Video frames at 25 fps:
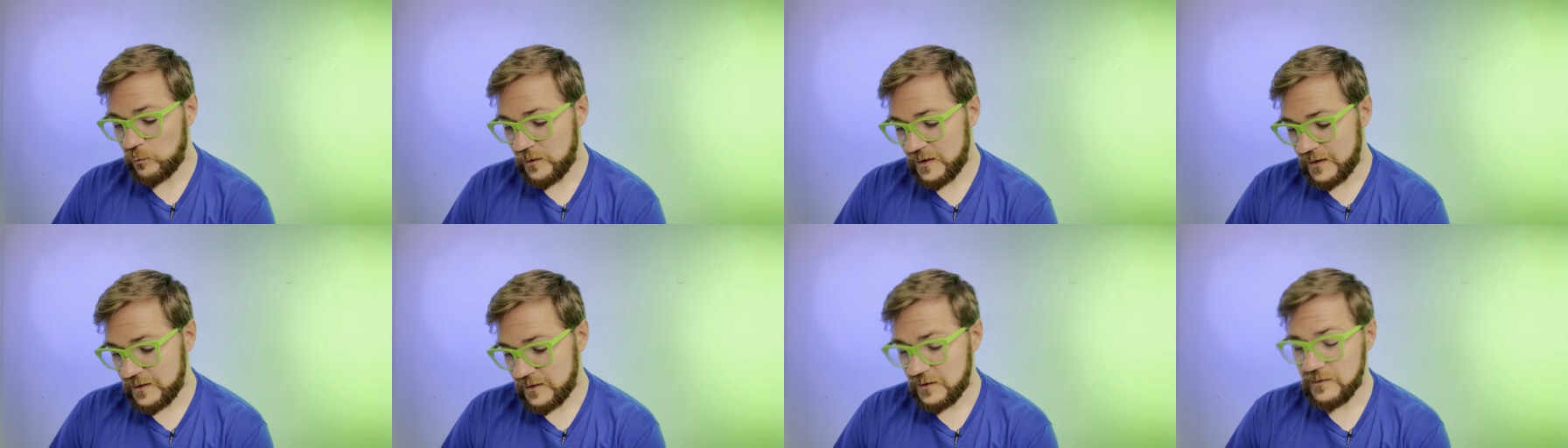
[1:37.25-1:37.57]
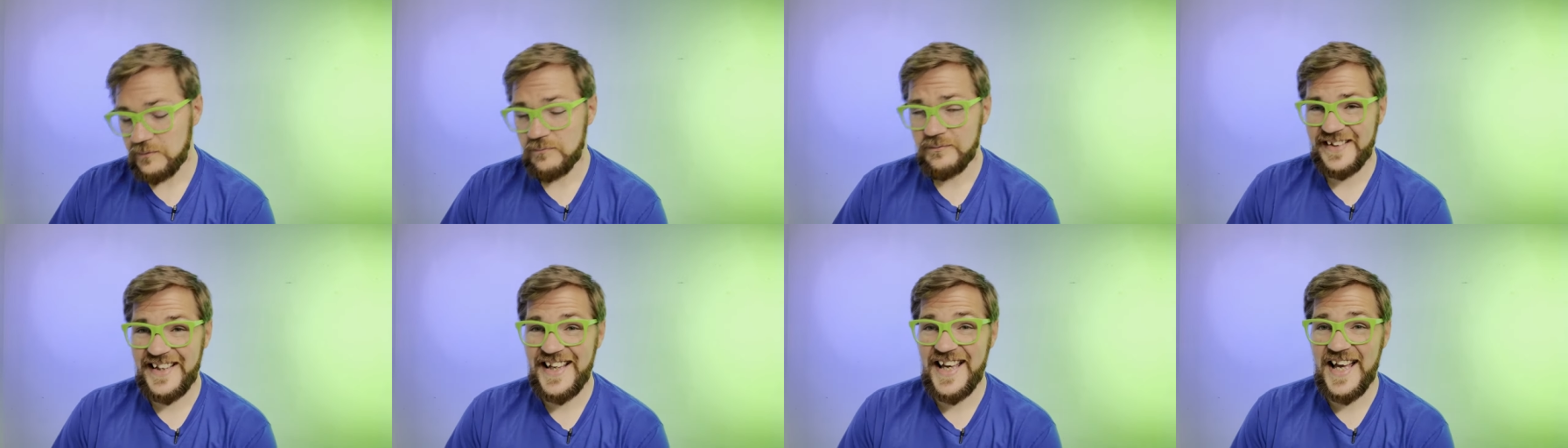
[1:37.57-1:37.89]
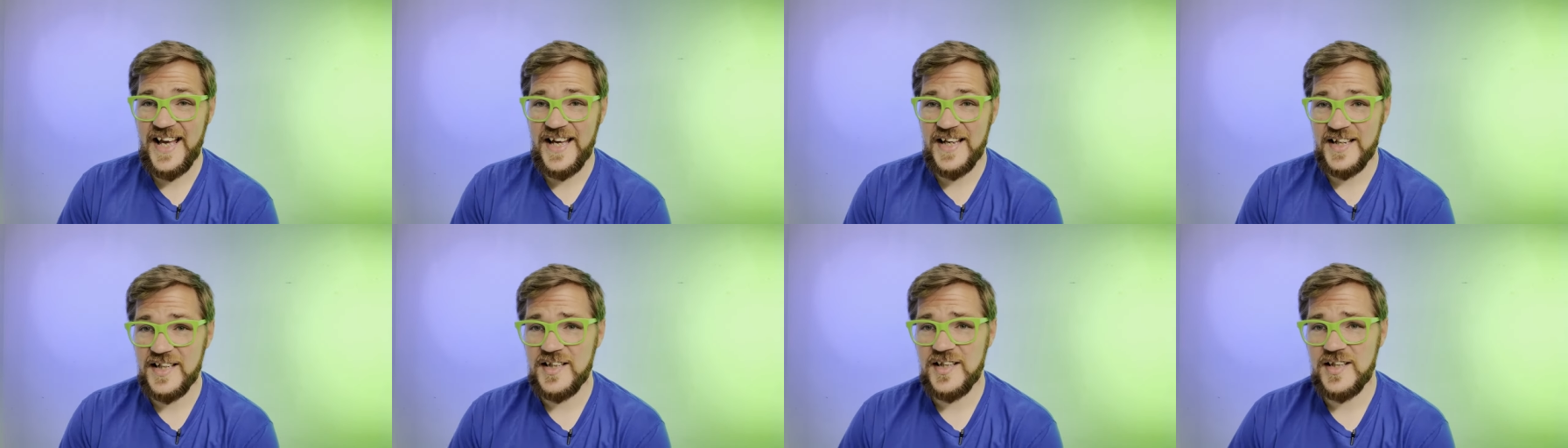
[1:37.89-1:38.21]
Well,
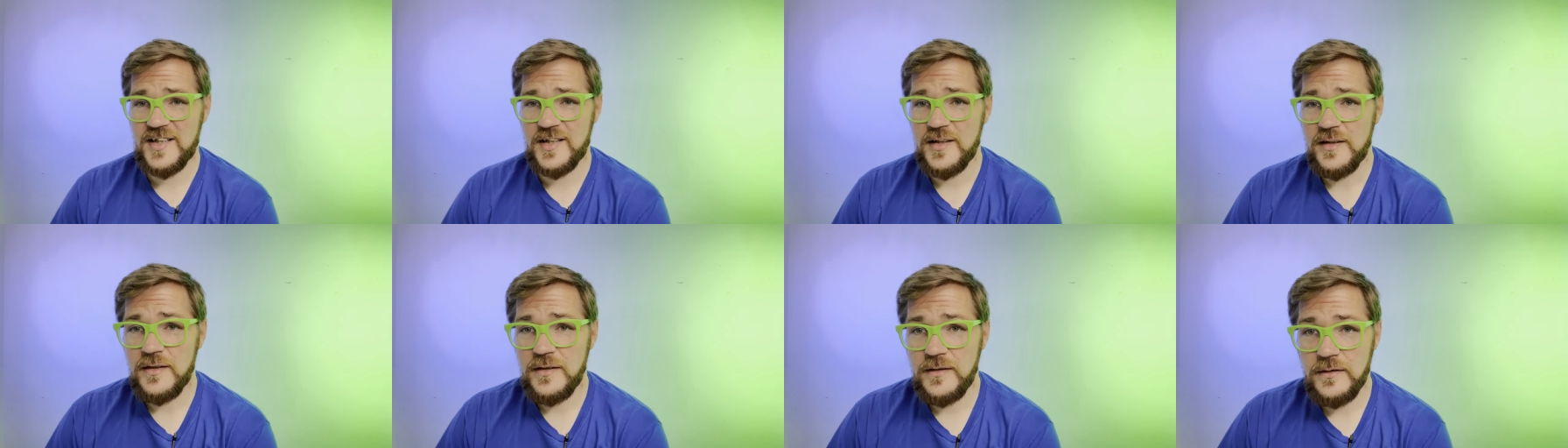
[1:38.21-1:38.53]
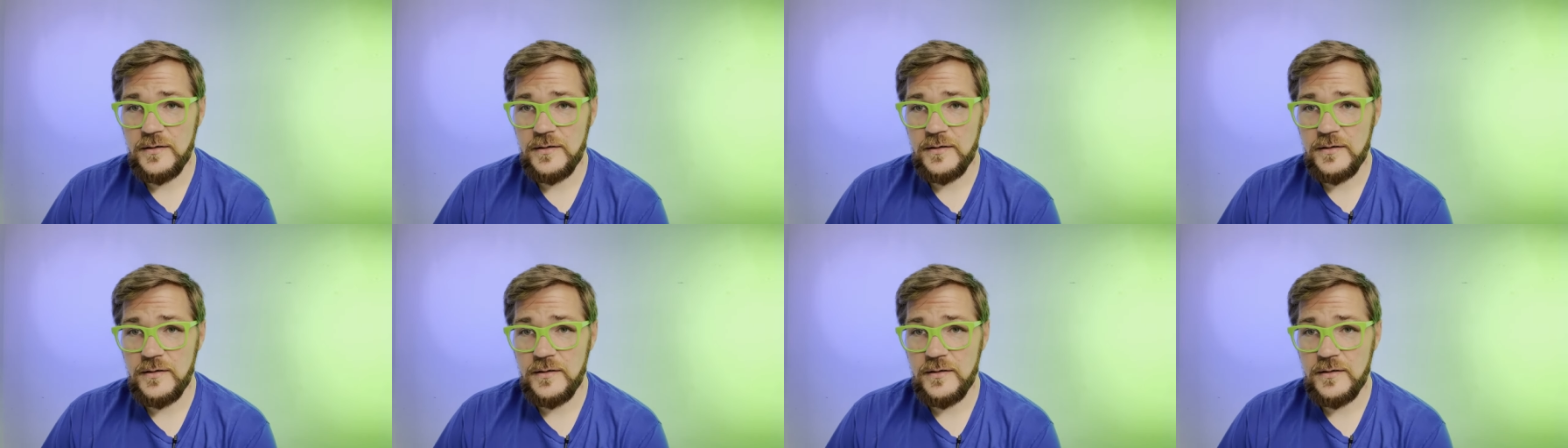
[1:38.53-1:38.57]
yes,